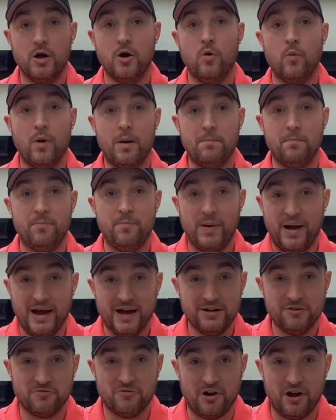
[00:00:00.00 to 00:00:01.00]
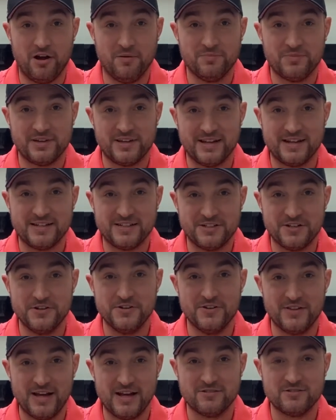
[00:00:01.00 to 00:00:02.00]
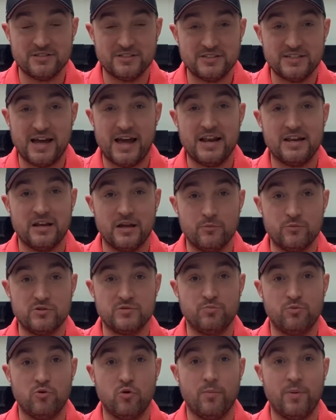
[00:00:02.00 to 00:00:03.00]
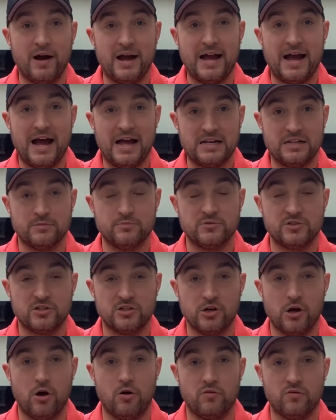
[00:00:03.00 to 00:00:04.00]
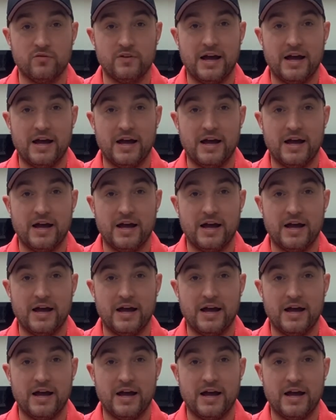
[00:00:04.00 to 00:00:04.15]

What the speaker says: went bankrupt in 2010 and was bought by Adams Golf.